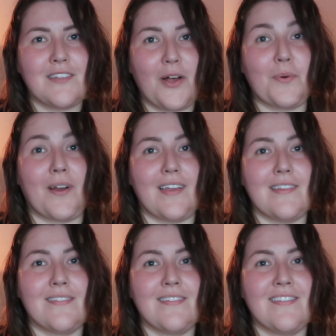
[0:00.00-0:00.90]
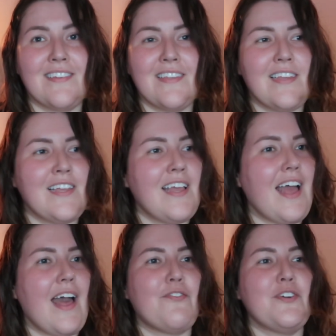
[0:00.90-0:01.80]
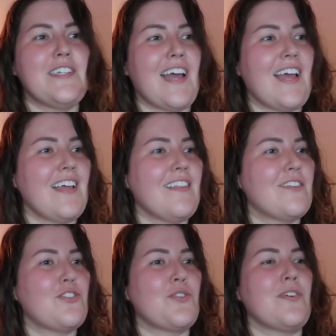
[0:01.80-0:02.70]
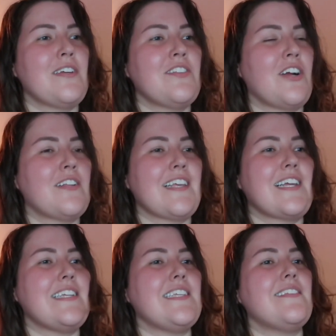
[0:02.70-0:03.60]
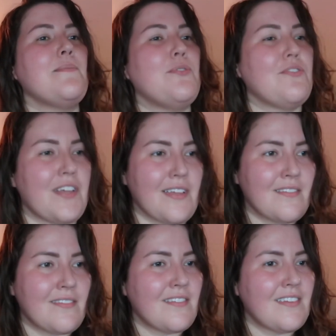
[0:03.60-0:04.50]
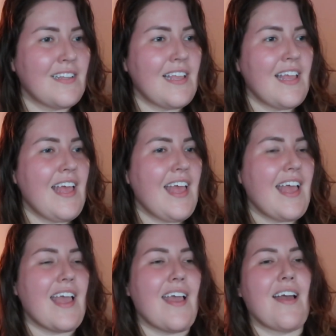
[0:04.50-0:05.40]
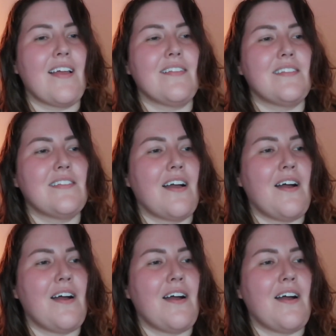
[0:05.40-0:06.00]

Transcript: All right. Every day, the story is, it's like a Disney movie. And